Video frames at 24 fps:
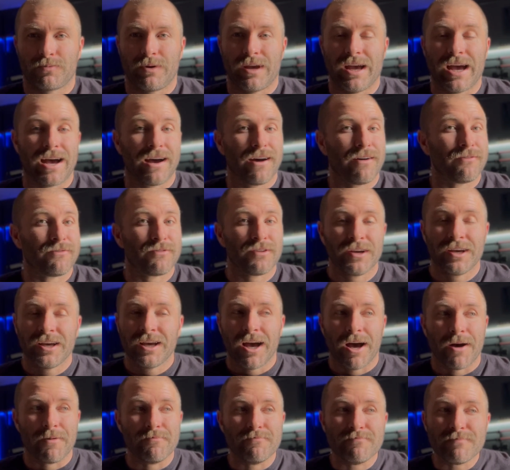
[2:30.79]
We have
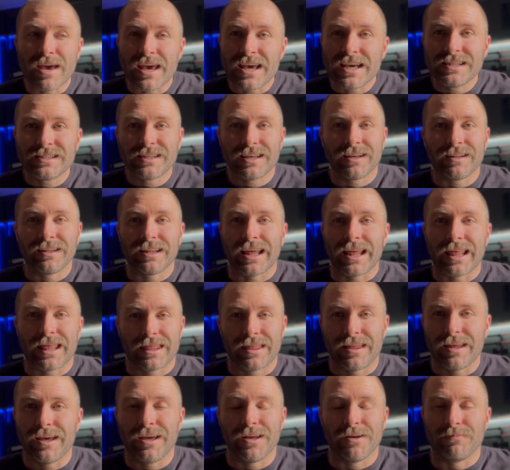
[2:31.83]
amazingly
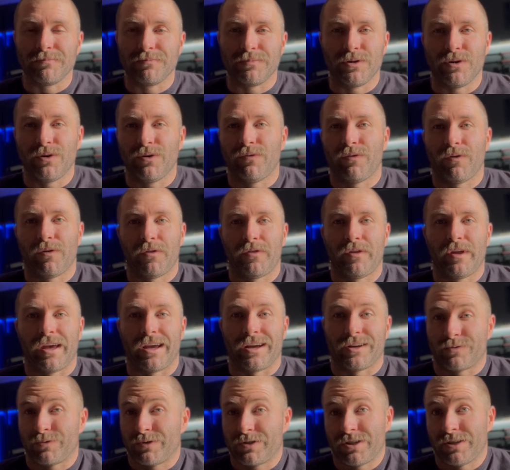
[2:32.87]
thin, beautiful
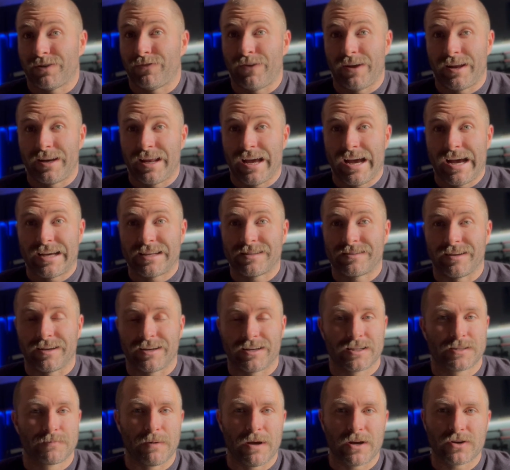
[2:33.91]
things, which is fantastic,
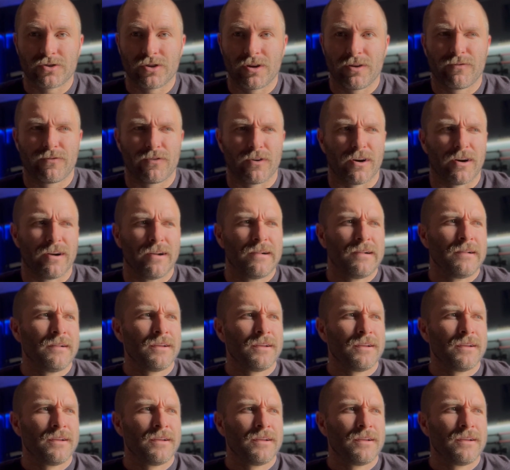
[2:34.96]
especially for,